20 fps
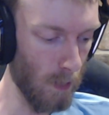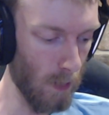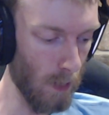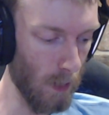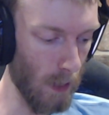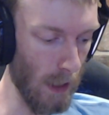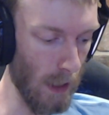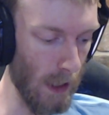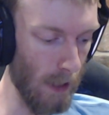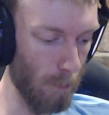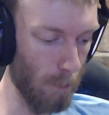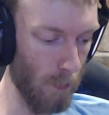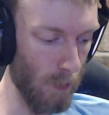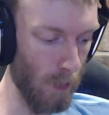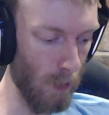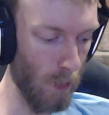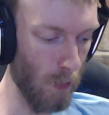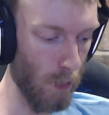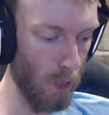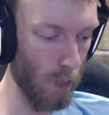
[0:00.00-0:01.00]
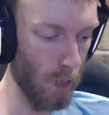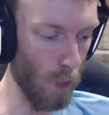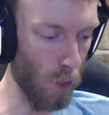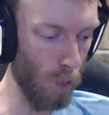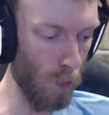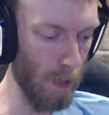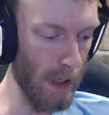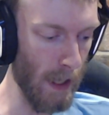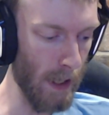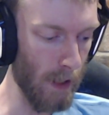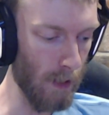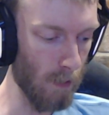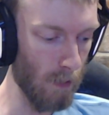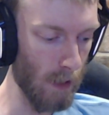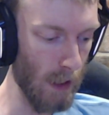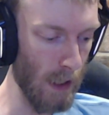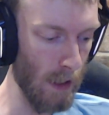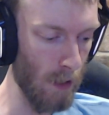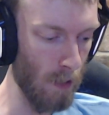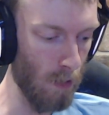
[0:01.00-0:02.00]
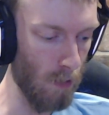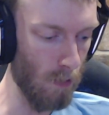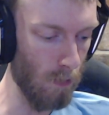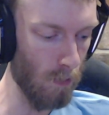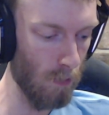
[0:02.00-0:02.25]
keep the Golbat in?